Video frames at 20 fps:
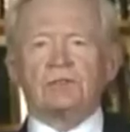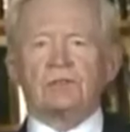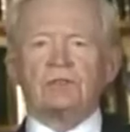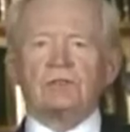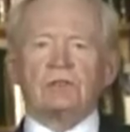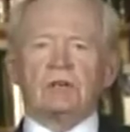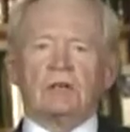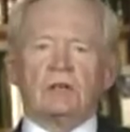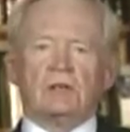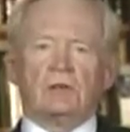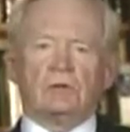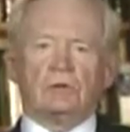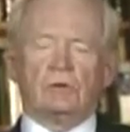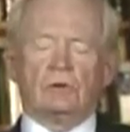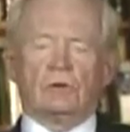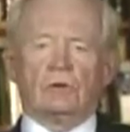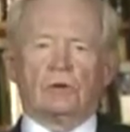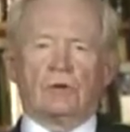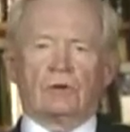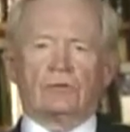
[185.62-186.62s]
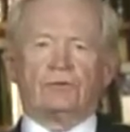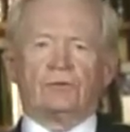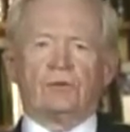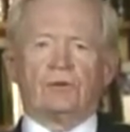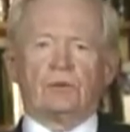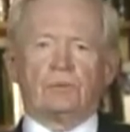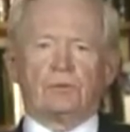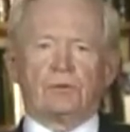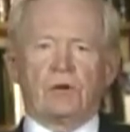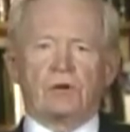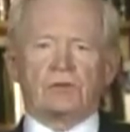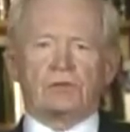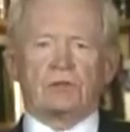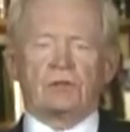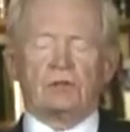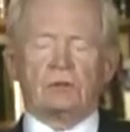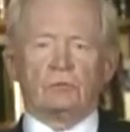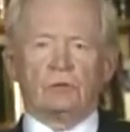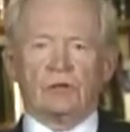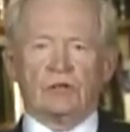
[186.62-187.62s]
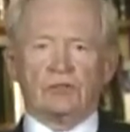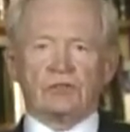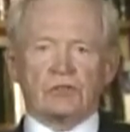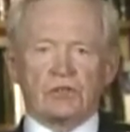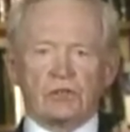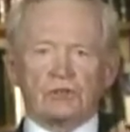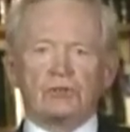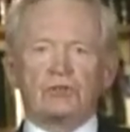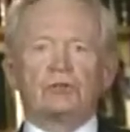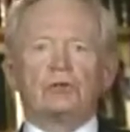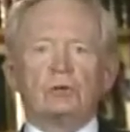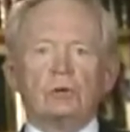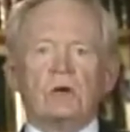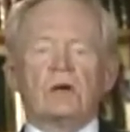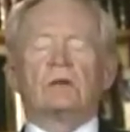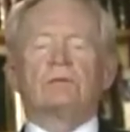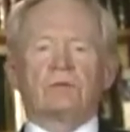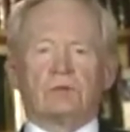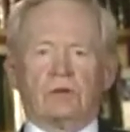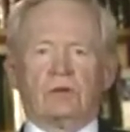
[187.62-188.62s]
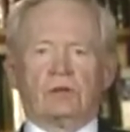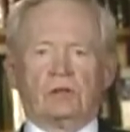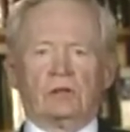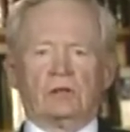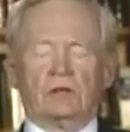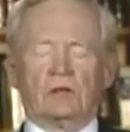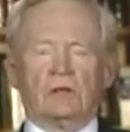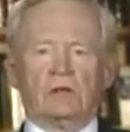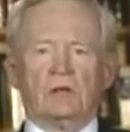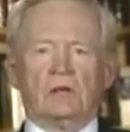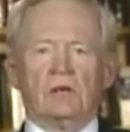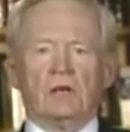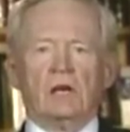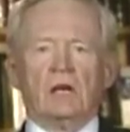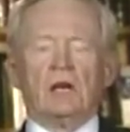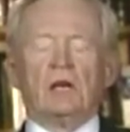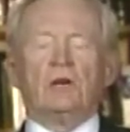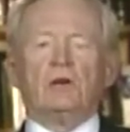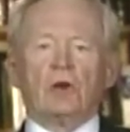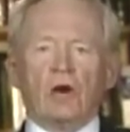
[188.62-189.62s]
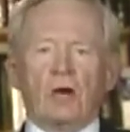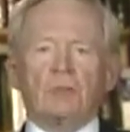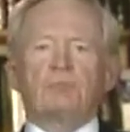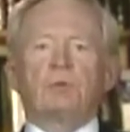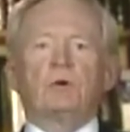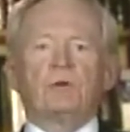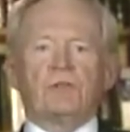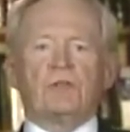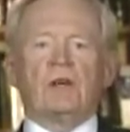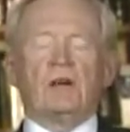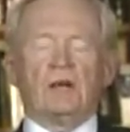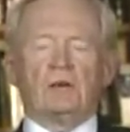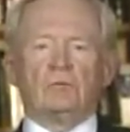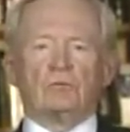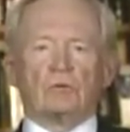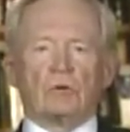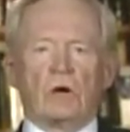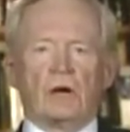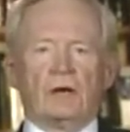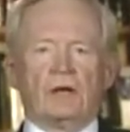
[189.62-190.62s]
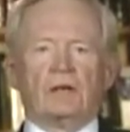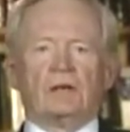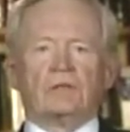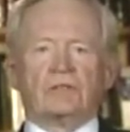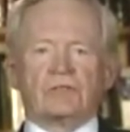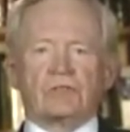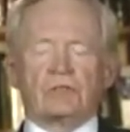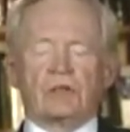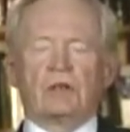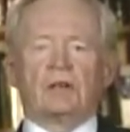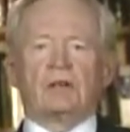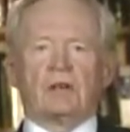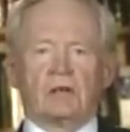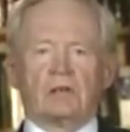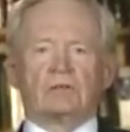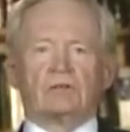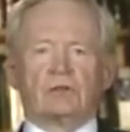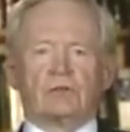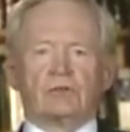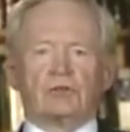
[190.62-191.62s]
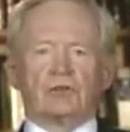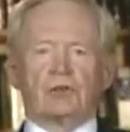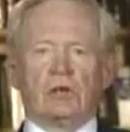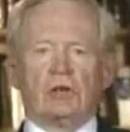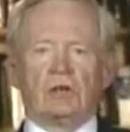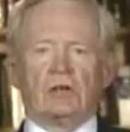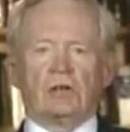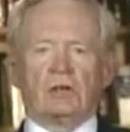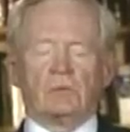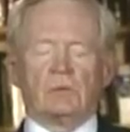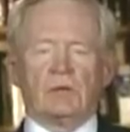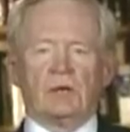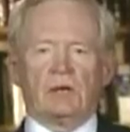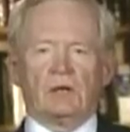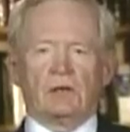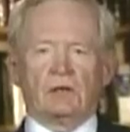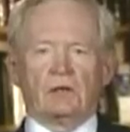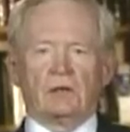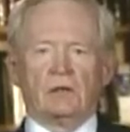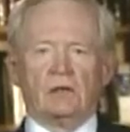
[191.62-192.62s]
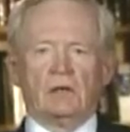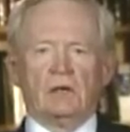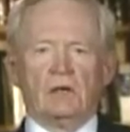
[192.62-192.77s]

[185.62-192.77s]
doesn't take an order from the President when he says do everything and not put that in writing and send it out to the chain of command.